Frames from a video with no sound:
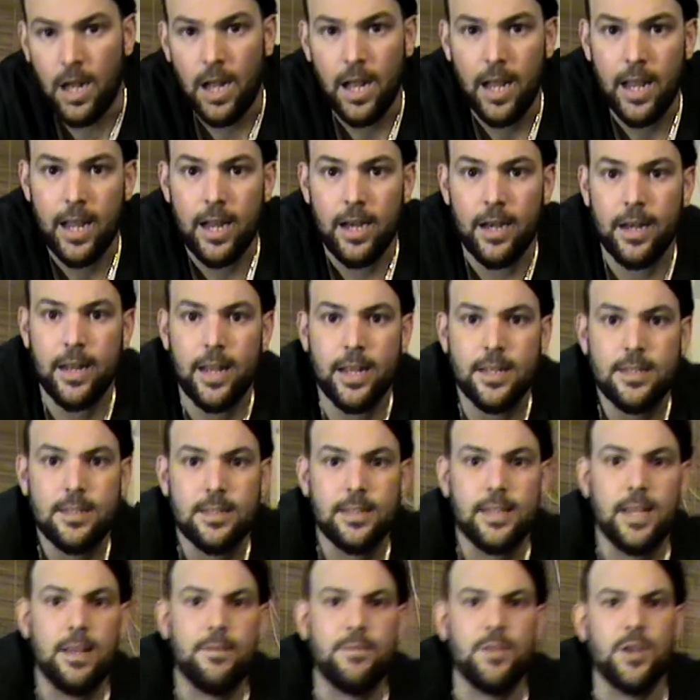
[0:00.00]
And
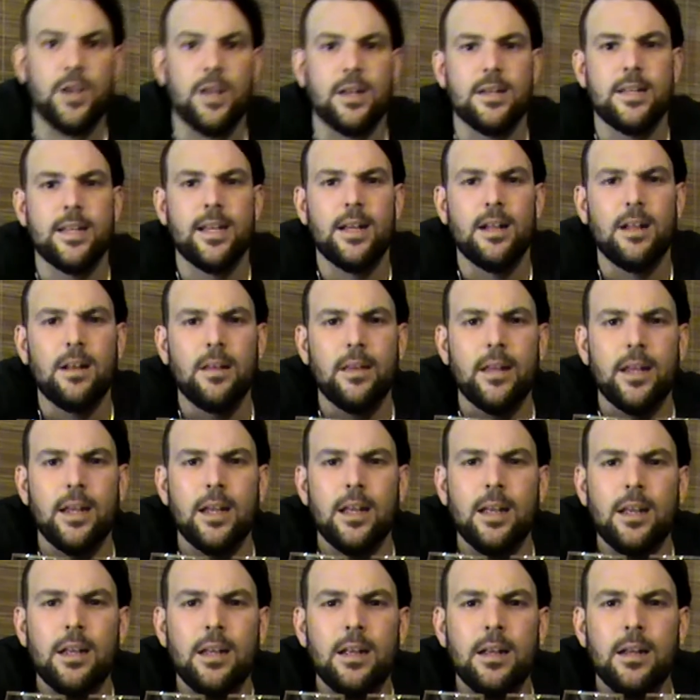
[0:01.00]
yes, if you can tell
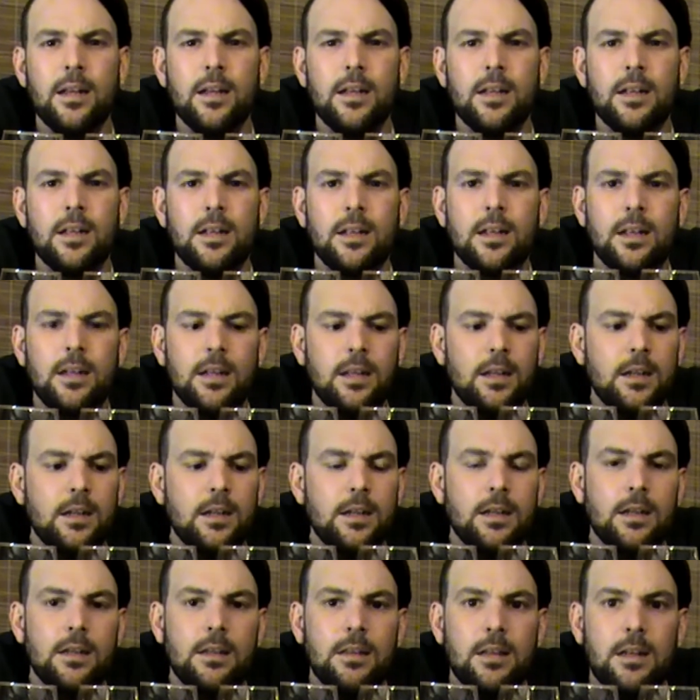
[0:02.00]
there,
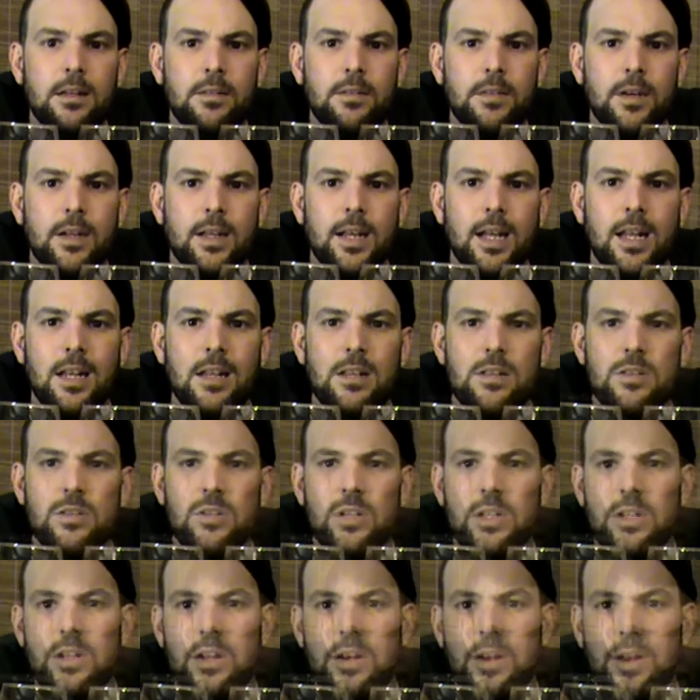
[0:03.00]
different colours, I
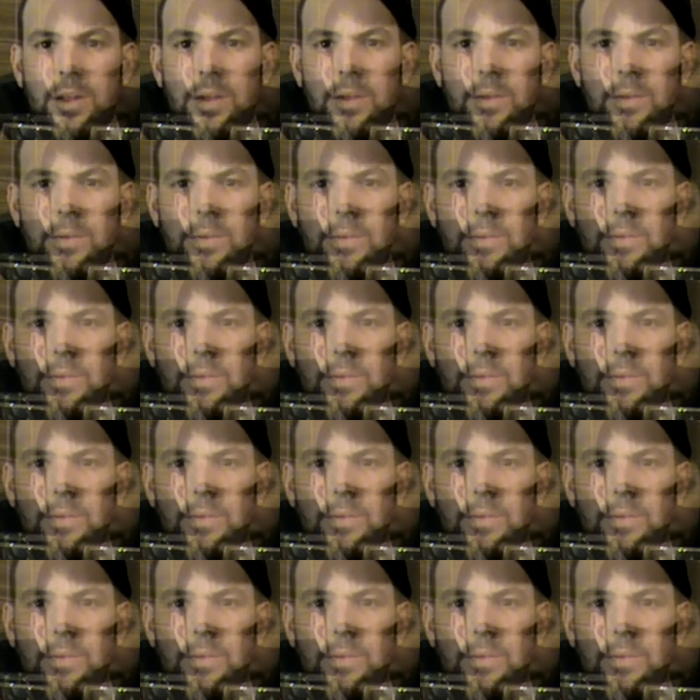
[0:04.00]
don't know.